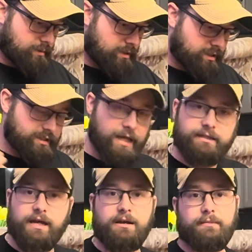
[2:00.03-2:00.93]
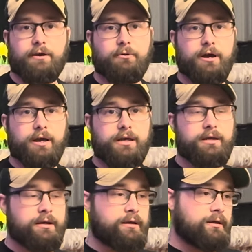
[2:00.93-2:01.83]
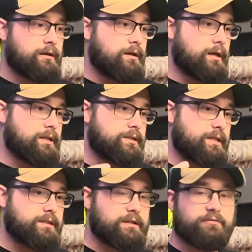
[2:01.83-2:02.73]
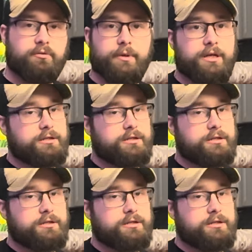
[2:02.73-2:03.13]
It stays out of my way. It's easy for me to